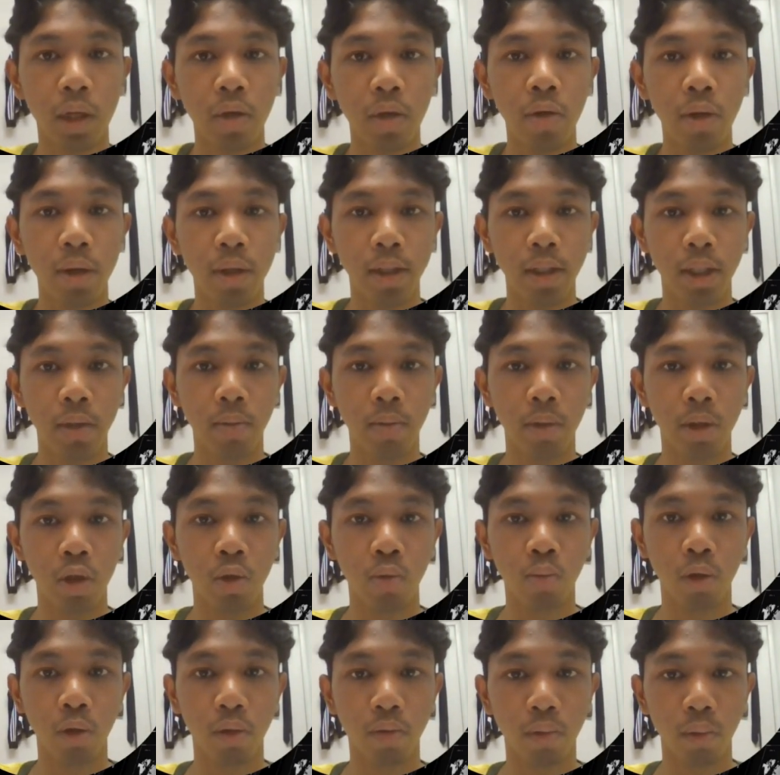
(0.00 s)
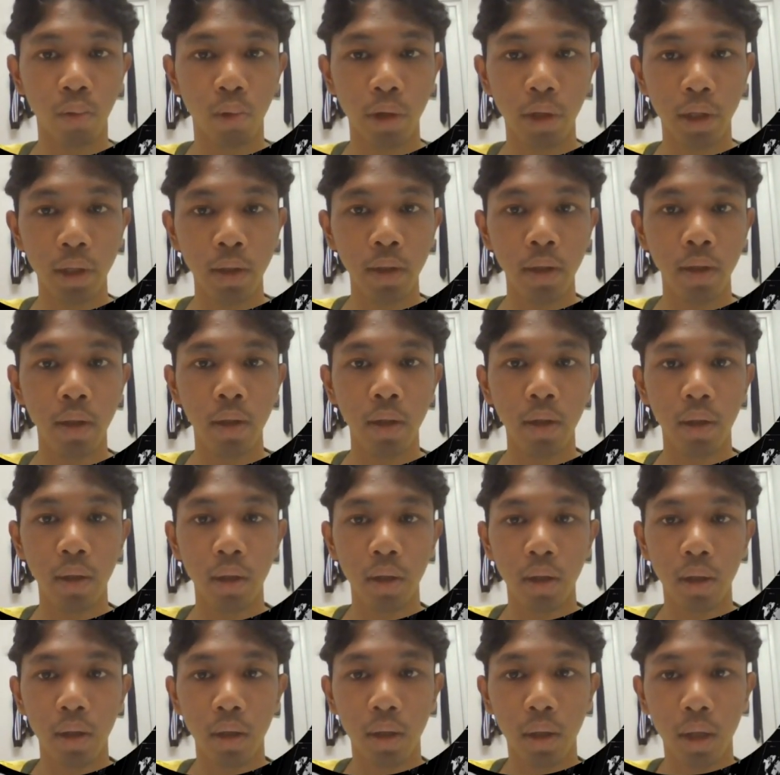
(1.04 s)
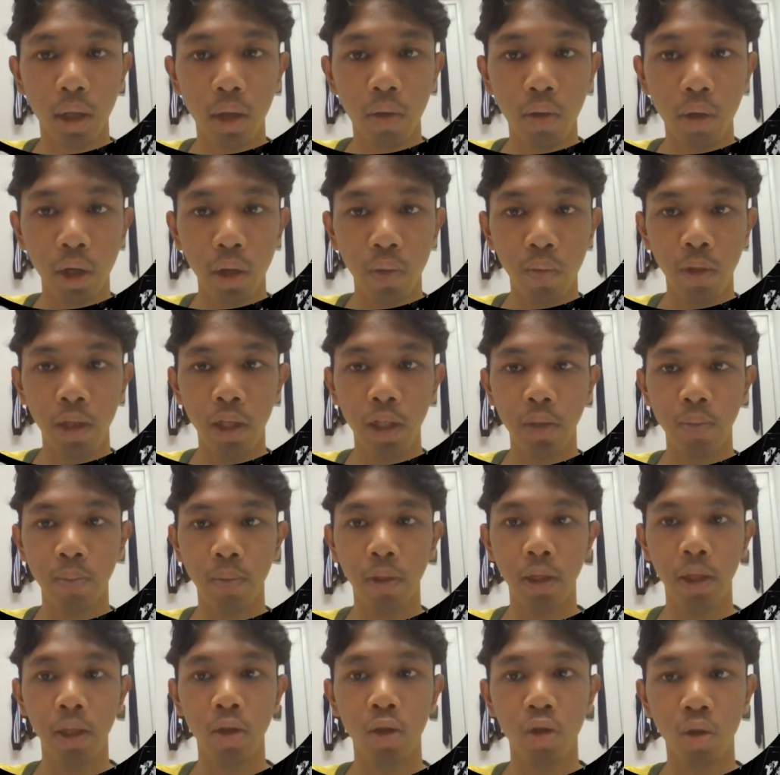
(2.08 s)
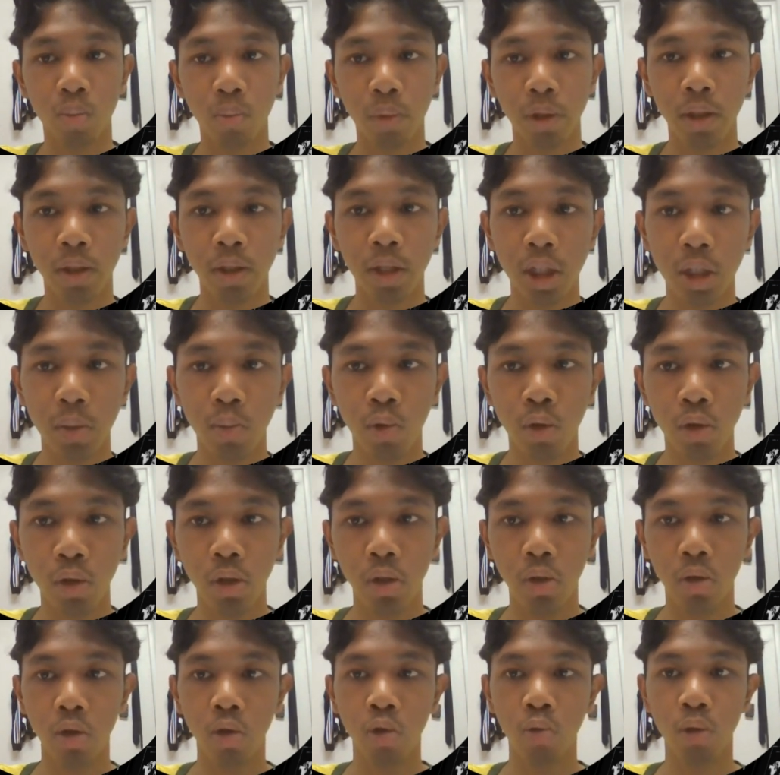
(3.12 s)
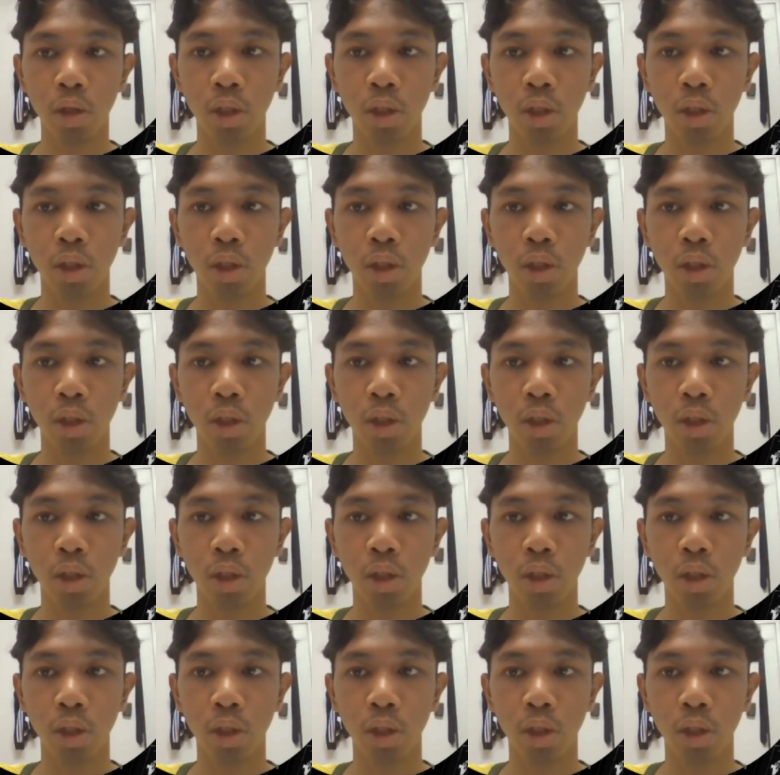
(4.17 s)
Hello and welcome everyone. Now I will explain topic 6.0,